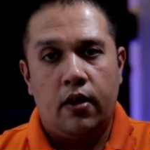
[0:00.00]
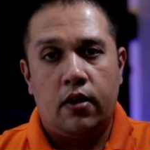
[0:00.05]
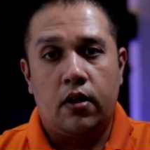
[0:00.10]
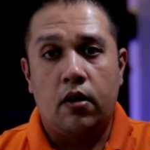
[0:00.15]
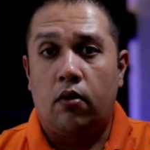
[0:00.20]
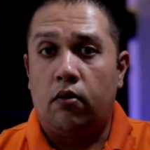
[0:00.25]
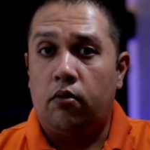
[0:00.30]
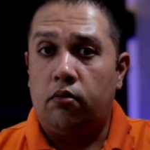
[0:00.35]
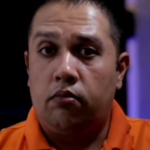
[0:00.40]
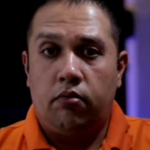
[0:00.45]

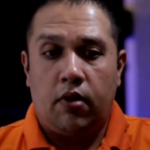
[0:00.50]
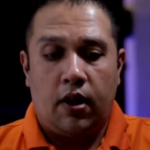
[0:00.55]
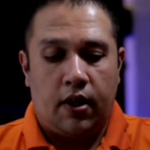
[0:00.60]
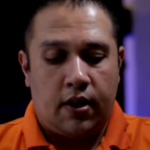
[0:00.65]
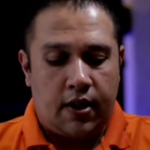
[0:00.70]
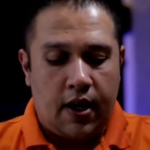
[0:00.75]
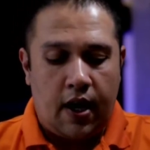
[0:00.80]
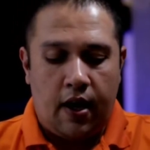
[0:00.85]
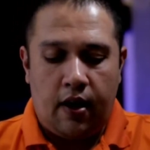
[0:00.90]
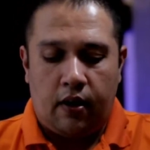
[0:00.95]
So they
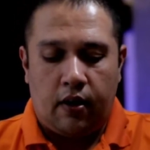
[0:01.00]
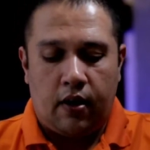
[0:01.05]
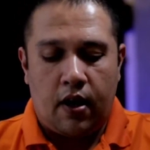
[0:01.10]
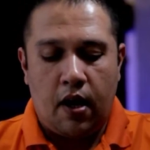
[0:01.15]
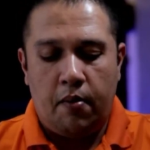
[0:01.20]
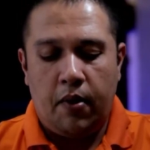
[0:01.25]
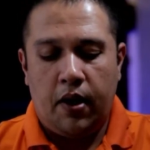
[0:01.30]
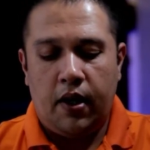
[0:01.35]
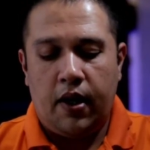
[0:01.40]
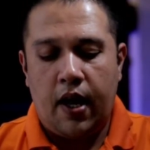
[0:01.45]
say,
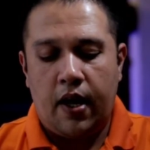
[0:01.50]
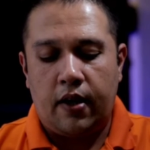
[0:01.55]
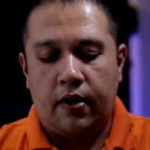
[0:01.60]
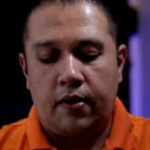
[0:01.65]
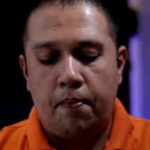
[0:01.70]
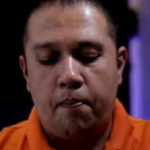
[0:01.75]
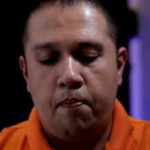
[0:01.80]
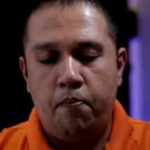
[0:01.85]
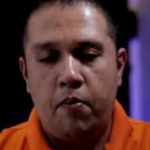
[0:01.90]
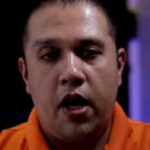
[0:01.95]
come and get
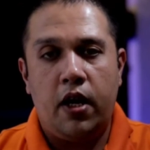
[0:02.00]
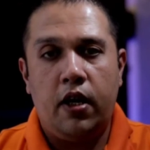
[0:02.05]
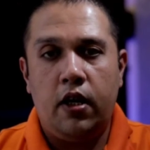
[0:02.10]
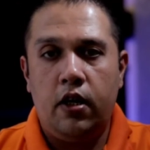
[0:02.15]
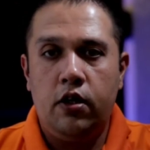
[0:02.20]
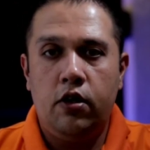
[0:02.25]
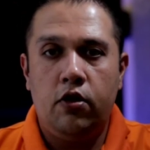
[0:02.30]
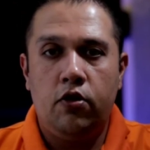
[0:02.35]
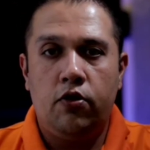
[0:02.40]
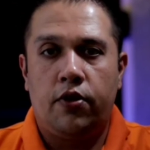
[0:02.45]
many
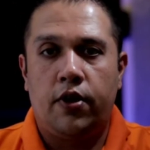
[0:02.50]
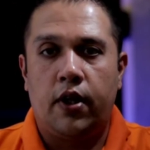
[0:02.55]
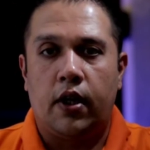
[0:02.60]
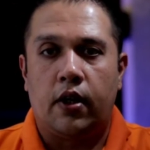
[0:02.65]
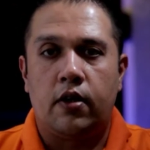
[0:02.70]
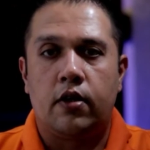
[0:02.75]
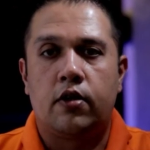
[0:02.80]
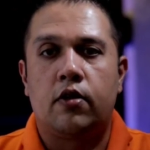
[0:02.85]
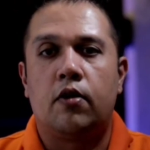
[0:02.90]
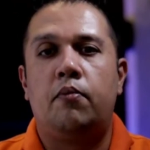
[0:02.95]
new things.